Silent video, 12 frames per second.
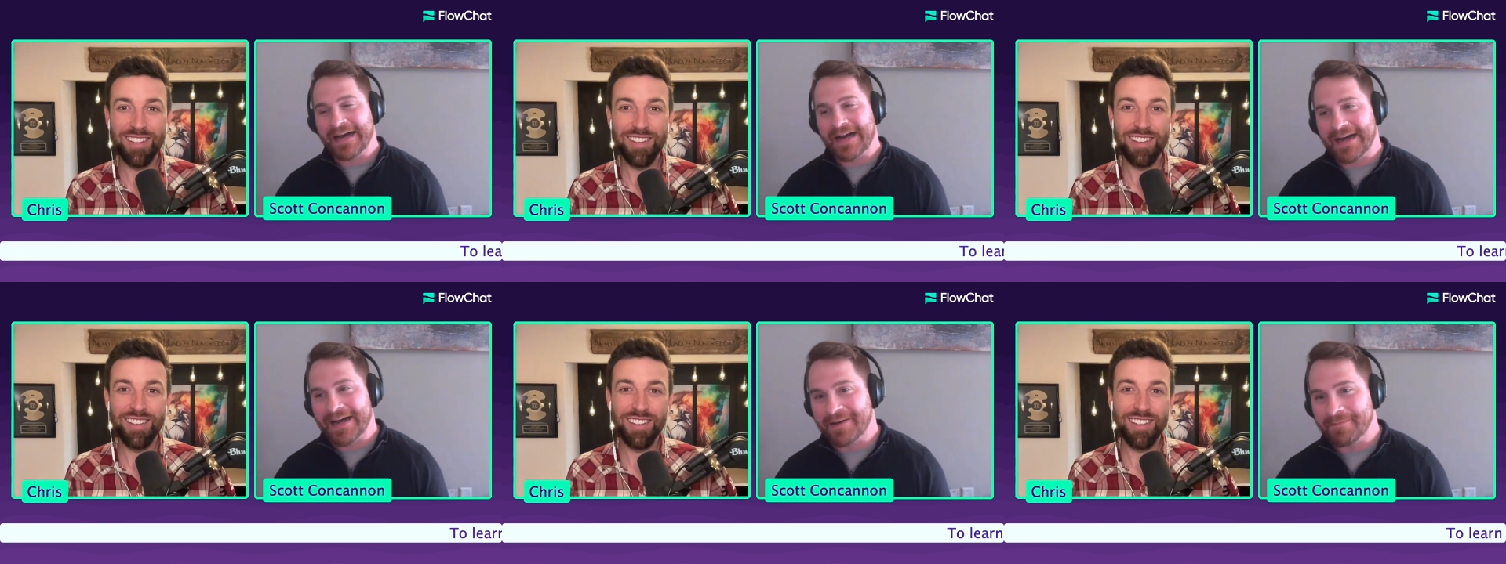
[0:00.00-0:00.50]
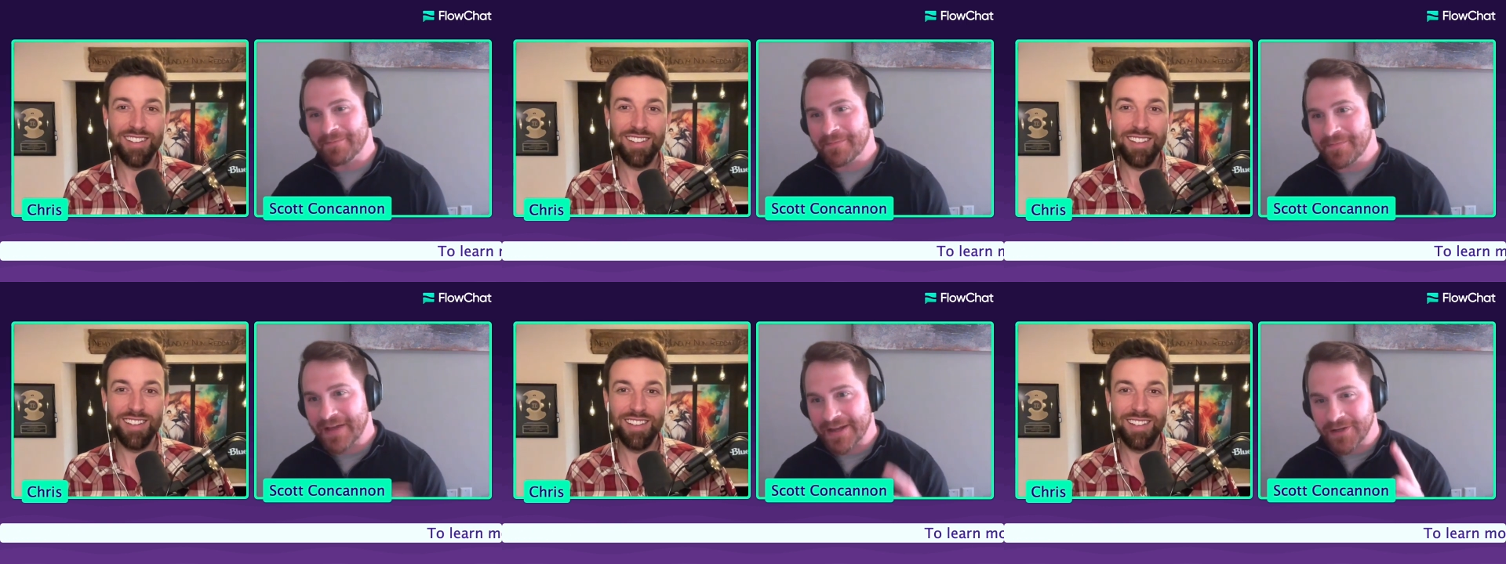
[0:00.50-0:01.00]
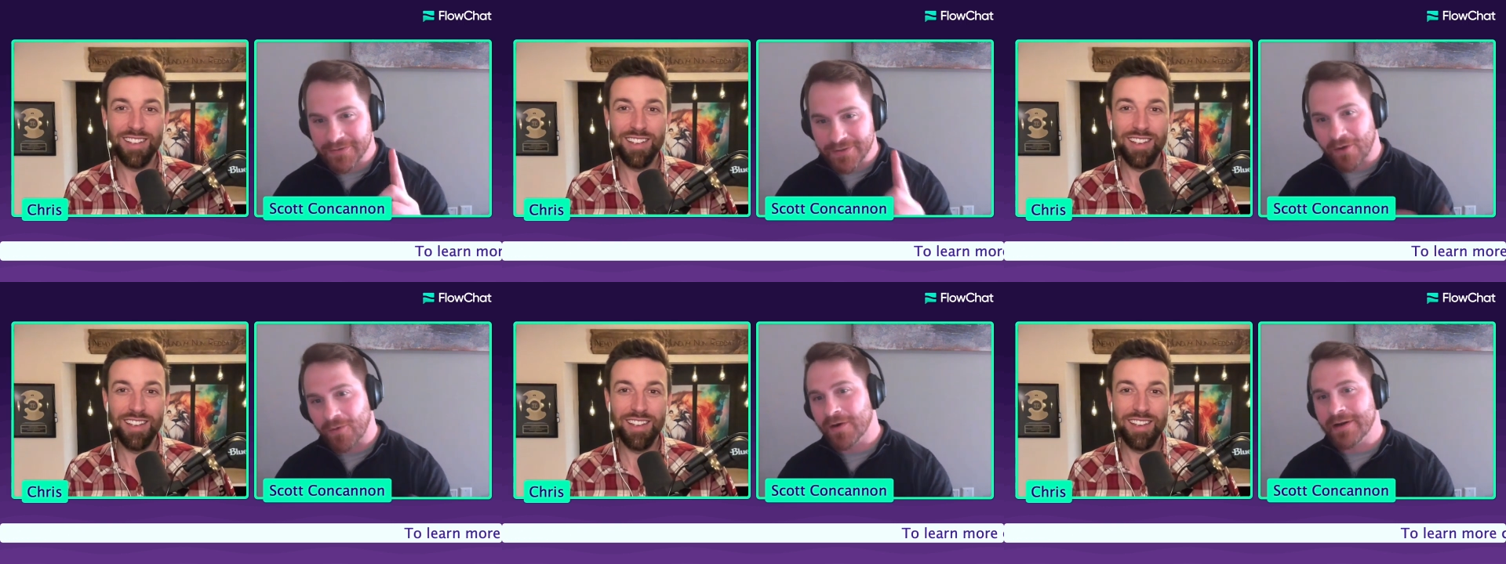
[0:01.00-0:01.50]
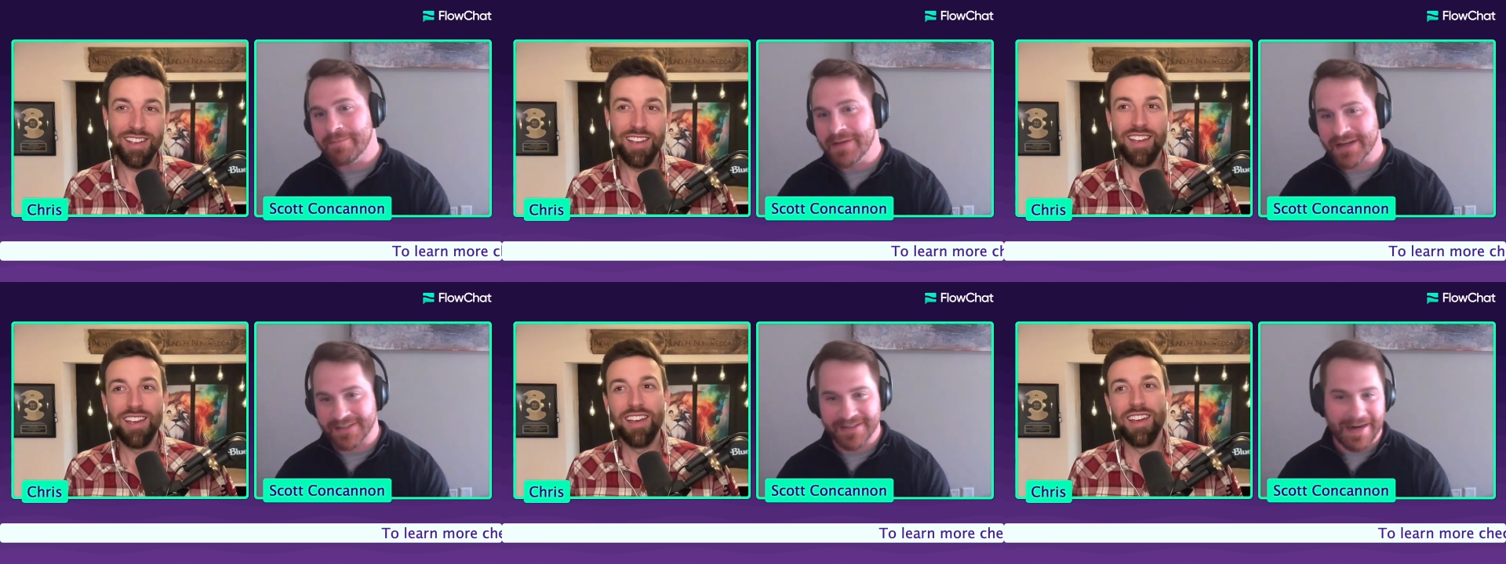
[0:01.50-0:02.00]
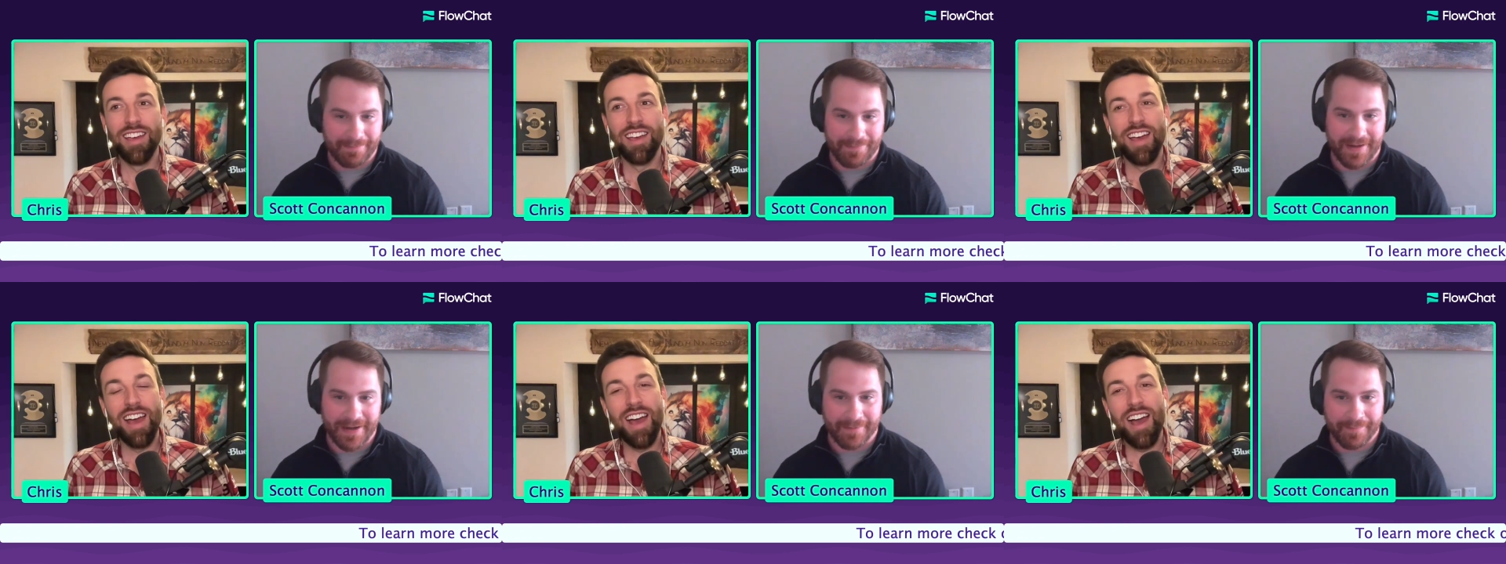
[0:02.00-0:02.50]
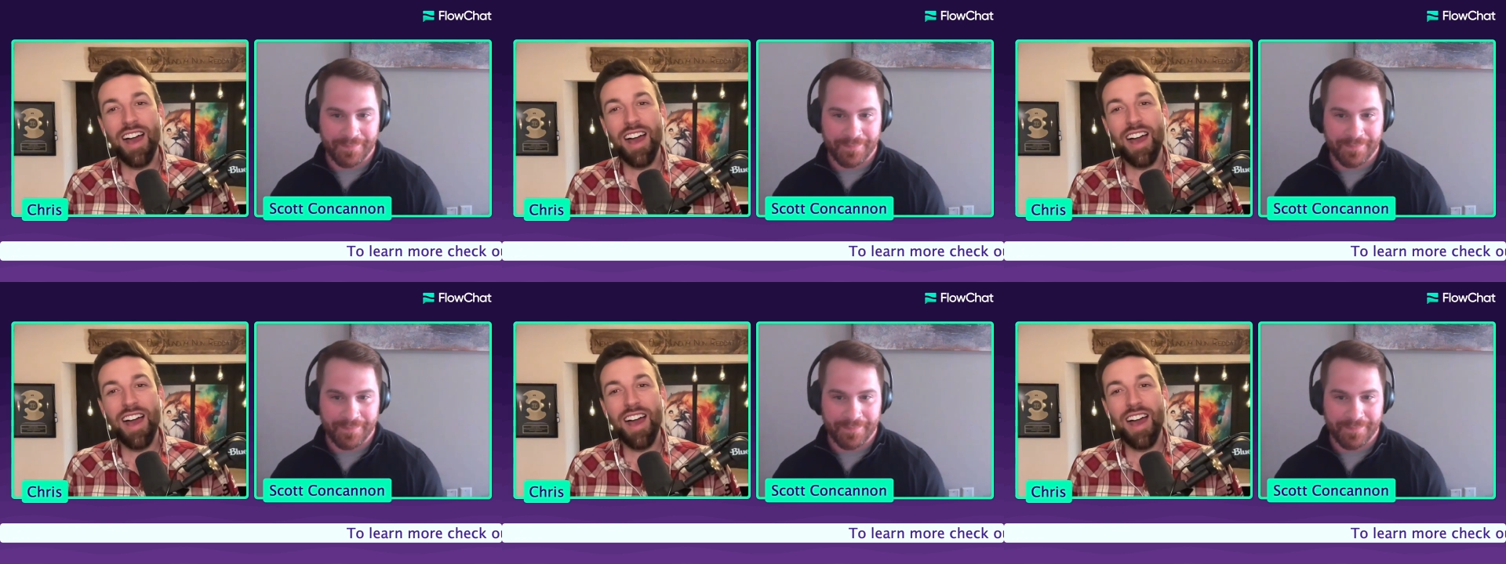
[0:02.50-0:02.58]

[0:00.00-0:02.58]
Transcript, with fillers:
Speaker 1: that you don't want to miss, type thing.